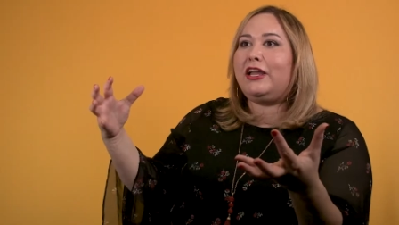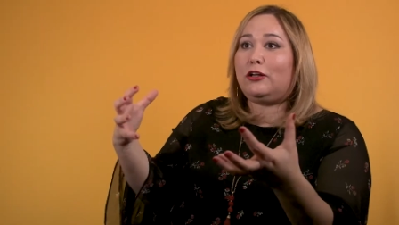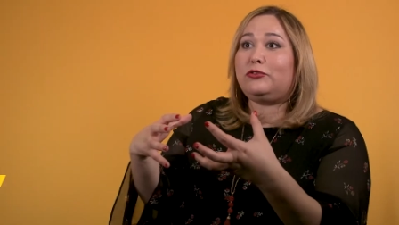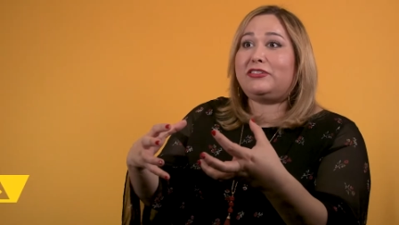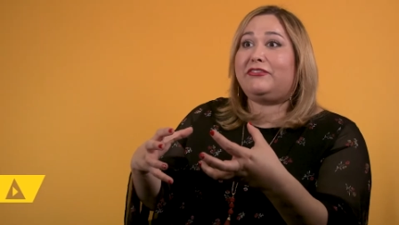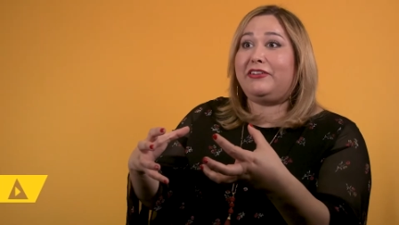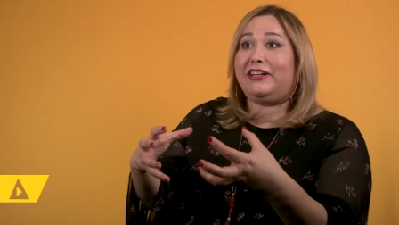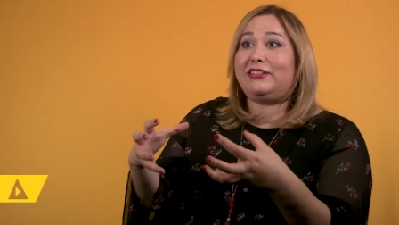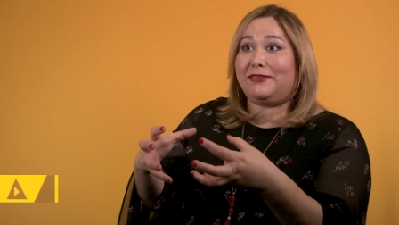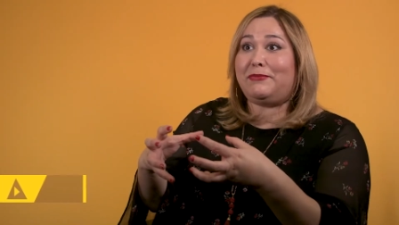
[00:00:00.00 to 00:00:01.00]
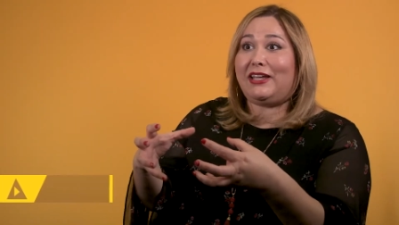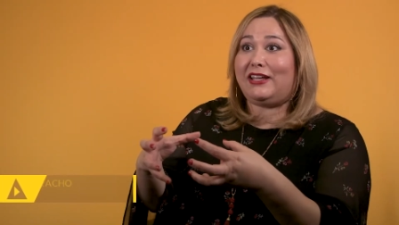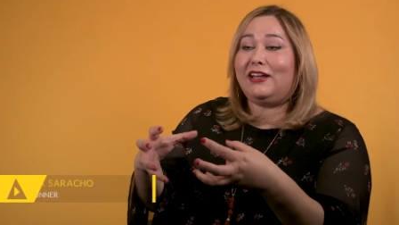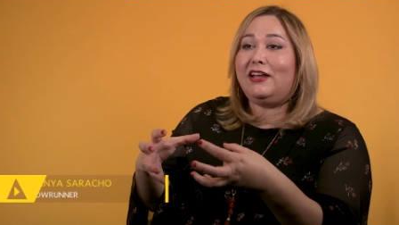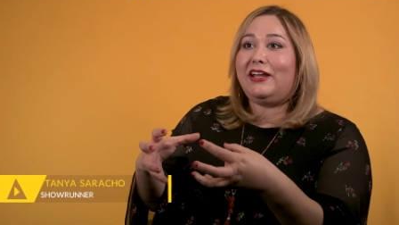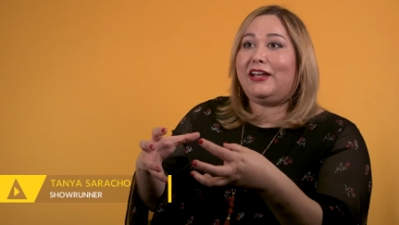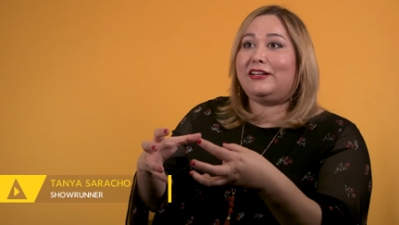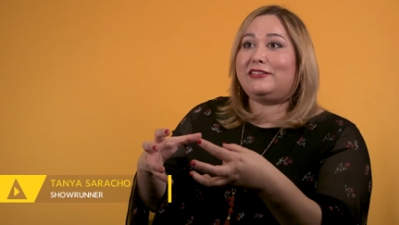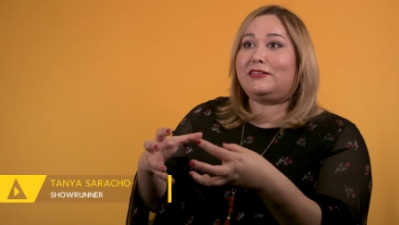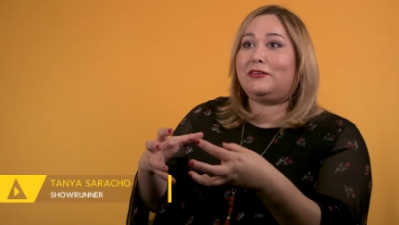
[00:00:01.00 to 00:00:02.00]
Inclusivity, to me,
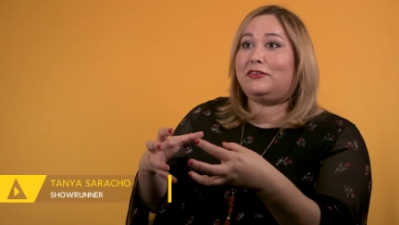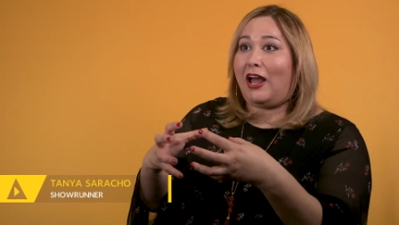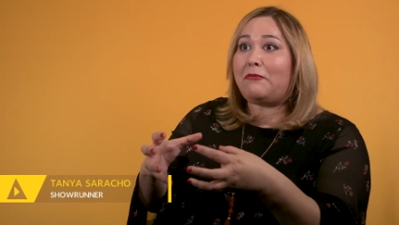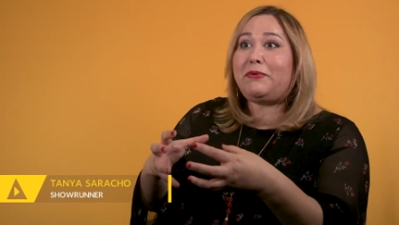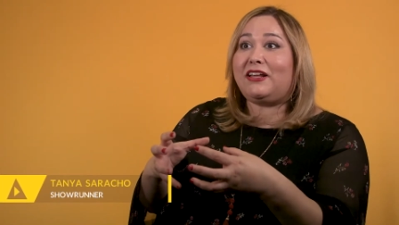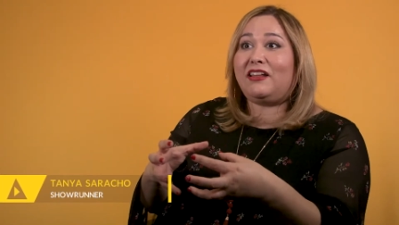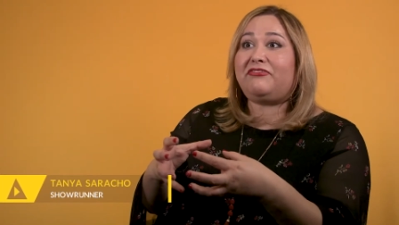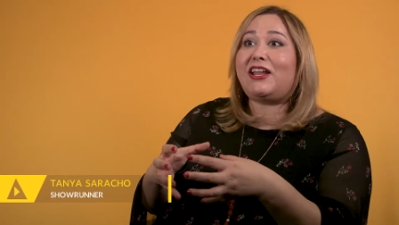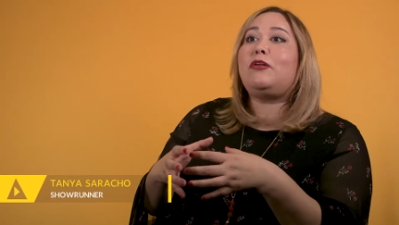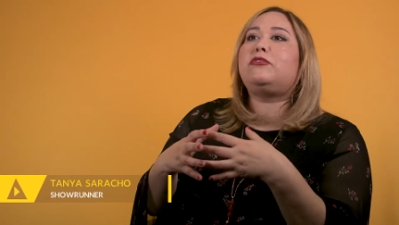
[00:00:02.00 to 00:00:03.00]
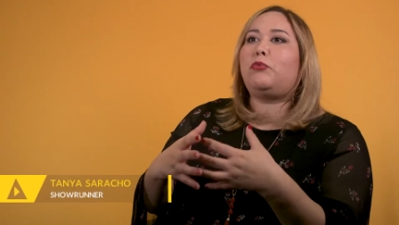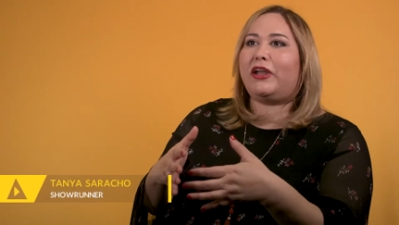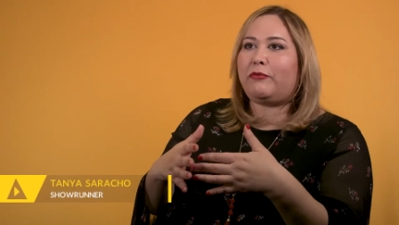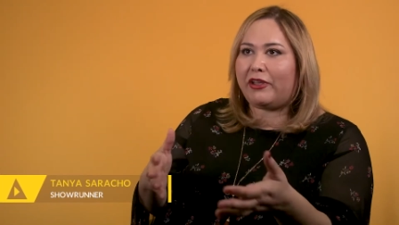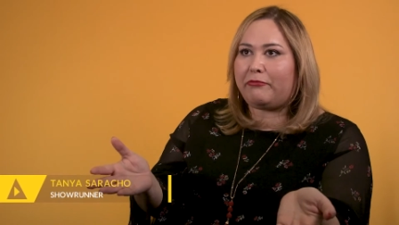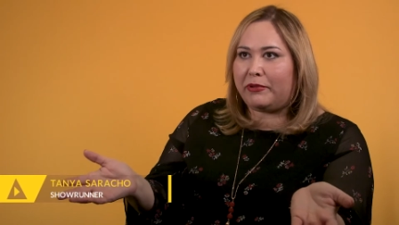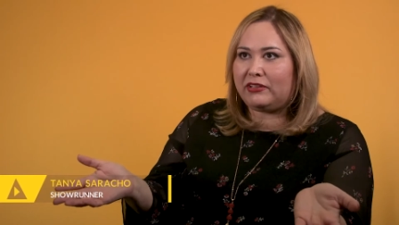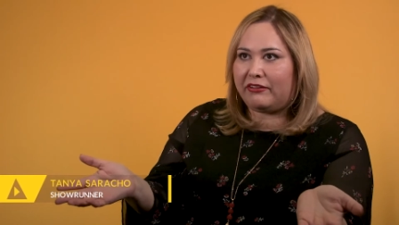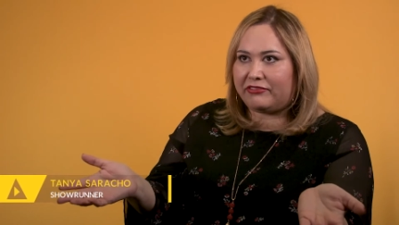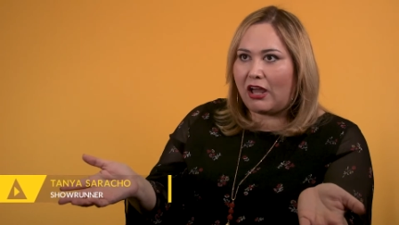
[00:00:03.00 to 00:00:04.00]
is not being left out the way we have been
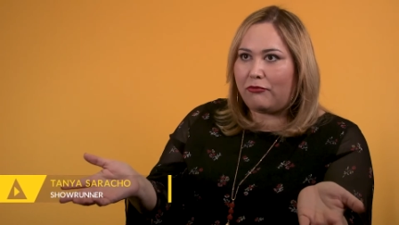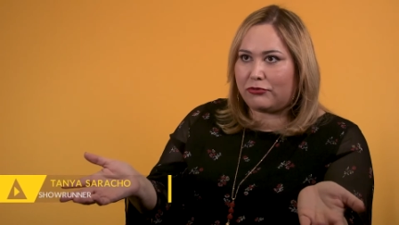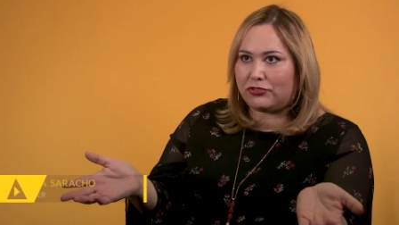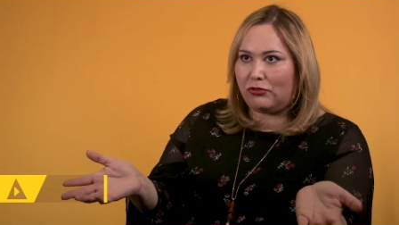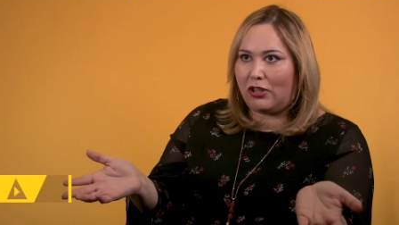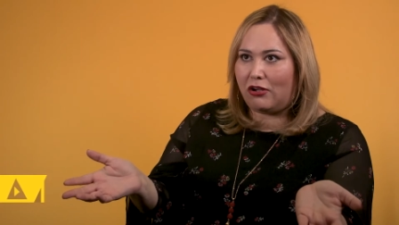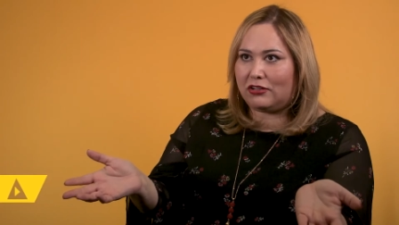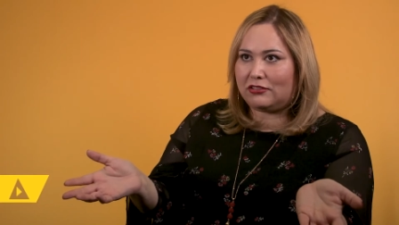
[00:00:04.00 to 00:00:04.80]
left out for so long.